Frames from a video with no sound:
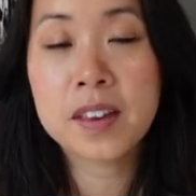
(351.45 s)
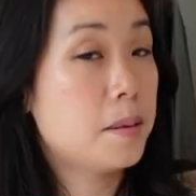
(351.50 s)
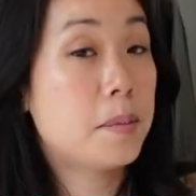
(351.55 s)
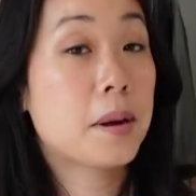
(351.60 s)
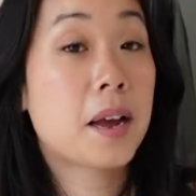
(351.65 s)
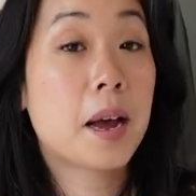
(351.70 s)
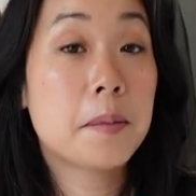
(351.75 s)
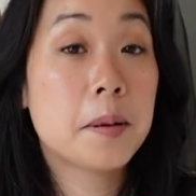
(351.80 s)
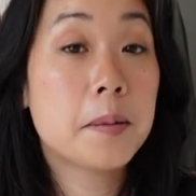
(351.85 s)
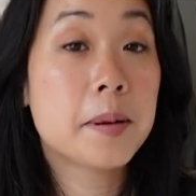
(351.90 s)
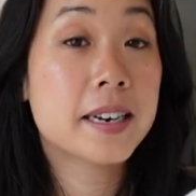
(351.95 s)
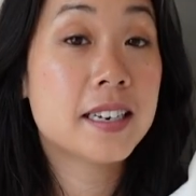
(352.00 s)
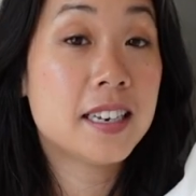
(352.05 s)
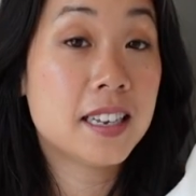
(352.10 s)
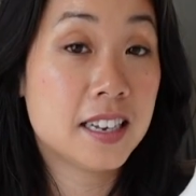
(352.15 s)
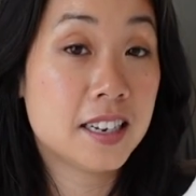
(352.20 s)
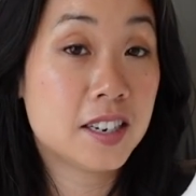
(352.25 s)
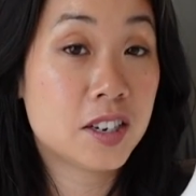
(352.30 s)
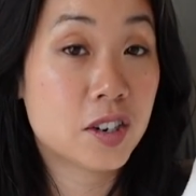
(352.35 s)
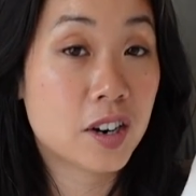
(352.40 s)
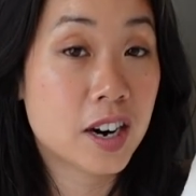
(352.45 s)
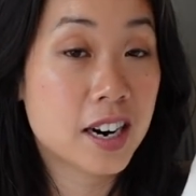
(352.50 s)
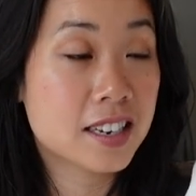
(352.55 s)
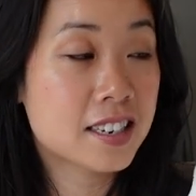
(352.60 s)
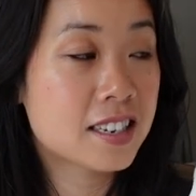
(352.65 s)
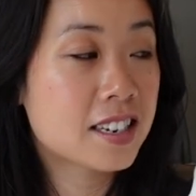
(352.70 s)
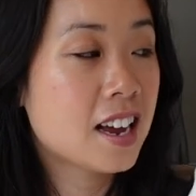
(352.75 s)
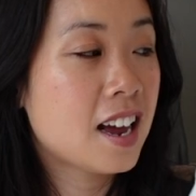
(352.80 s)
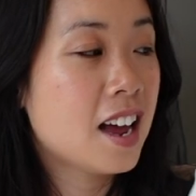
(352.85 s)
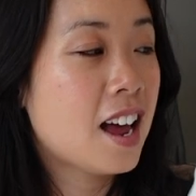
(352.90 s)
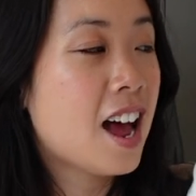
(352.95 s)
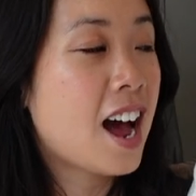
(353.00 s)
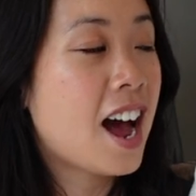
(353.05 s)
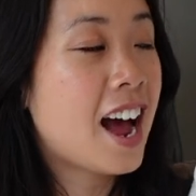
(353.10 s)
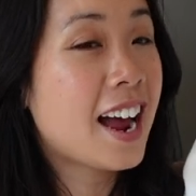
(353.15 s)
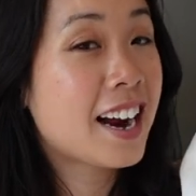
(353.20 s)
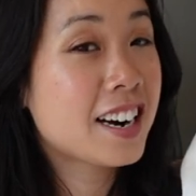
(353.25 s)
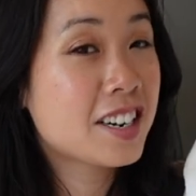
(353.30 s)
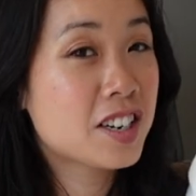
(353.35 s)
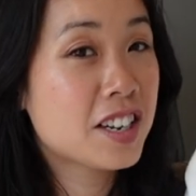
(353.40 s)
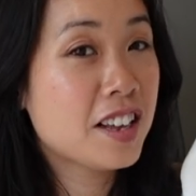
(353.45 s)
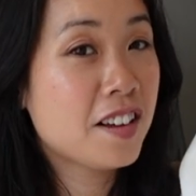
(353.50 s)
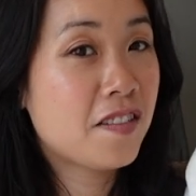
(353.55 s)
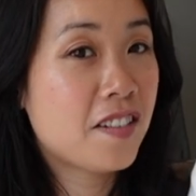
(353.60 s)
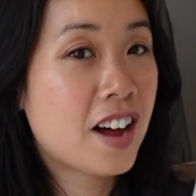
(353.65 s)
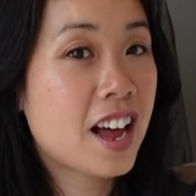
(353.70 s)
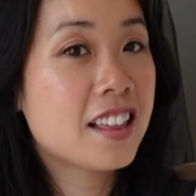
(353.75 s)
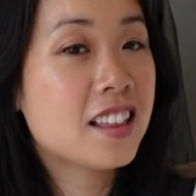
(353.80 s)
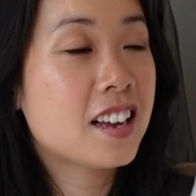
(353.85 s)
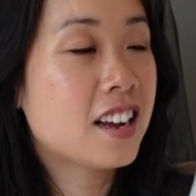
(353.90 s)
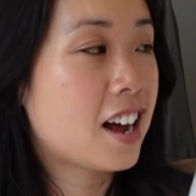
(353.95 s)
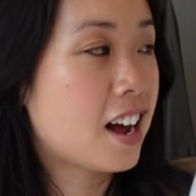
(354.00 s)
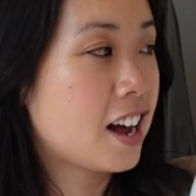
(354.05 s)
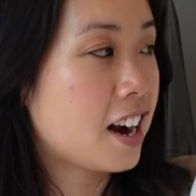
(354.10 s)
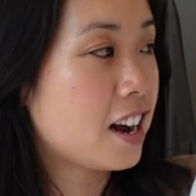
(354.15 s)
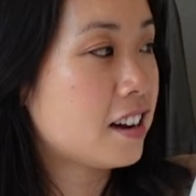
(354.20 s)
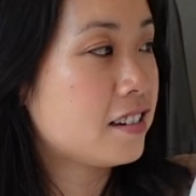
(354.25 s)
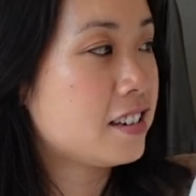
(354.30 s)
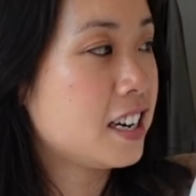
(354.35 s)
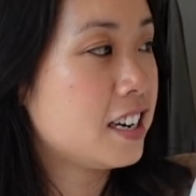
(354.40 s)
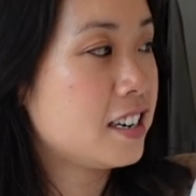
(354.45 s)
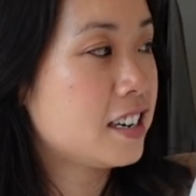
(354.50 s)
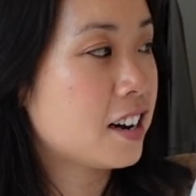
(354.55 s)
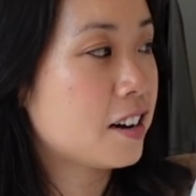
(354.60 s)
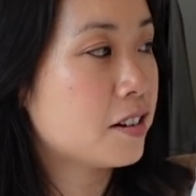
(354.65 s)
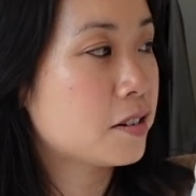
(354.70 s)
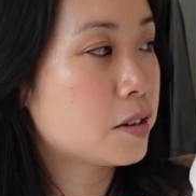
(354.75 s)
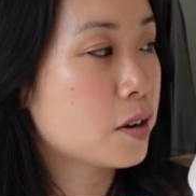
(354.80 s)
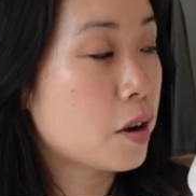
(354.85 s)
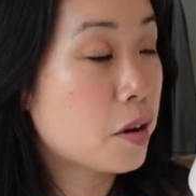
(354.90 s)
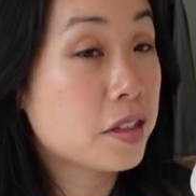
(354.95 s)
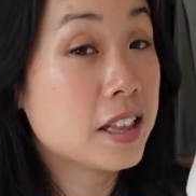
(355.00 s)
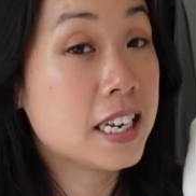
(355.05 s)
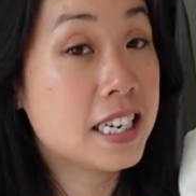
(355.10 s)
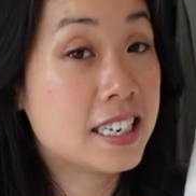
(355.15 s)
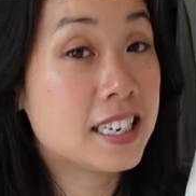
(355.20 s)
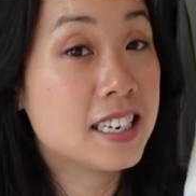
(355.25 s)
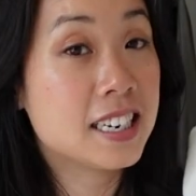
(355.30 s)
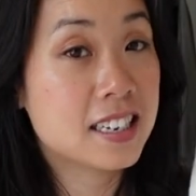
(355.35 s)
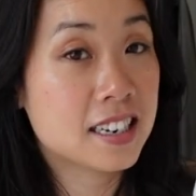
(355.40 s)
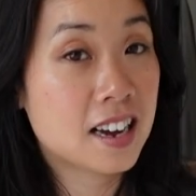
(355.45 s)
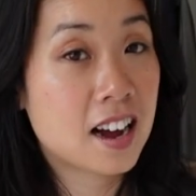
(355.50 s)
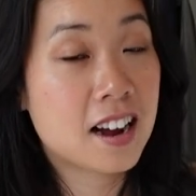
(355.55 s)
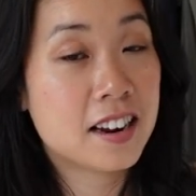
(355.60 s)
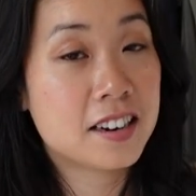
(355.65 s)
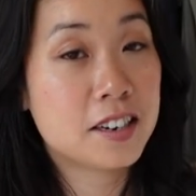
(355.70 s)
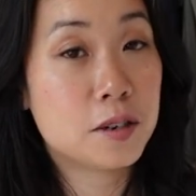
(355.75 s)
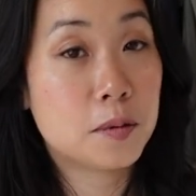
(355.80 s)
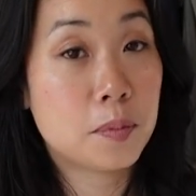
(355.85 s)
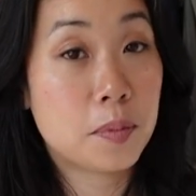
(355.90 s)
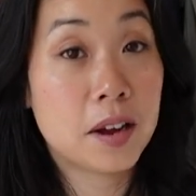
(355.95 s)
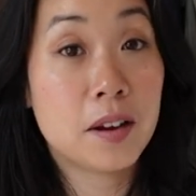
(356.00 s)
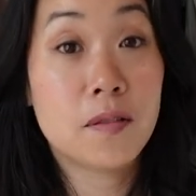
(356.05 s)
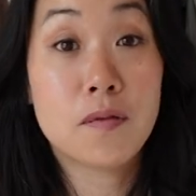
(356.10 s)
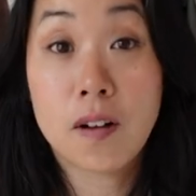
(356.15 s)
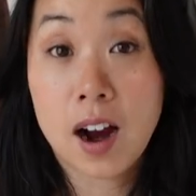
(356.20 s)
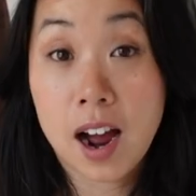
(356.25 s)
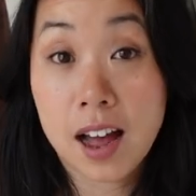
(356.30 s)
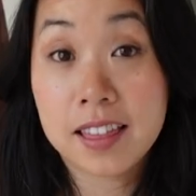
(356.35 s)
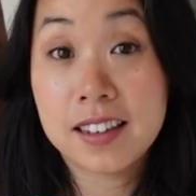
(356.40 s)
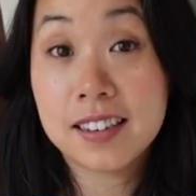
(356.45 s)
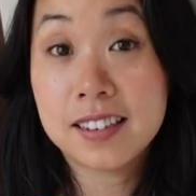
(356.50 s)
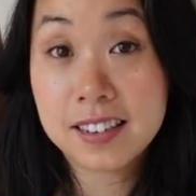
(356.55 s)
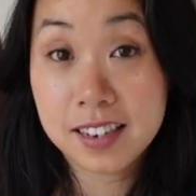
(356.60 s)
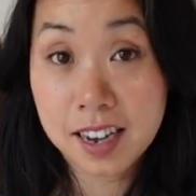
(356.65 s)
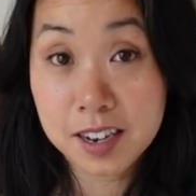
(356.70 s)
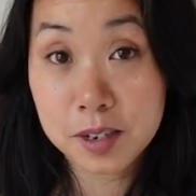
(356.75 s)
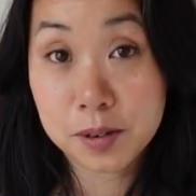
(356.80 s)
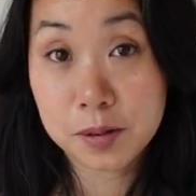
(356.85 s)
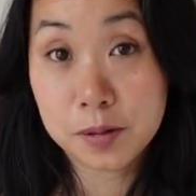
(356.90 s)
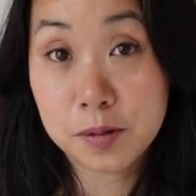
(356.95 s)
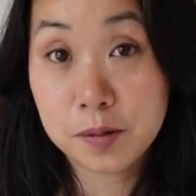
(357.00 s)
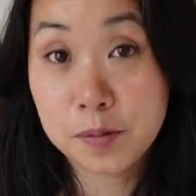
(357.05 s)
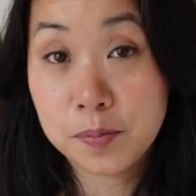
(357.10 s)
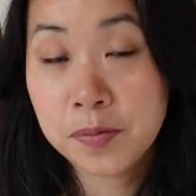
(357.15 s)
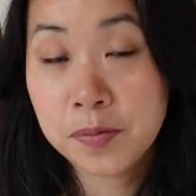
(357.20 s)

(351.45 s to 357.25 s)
But coming back to this dress, I actually find the cutout details on this design to be rather subtle.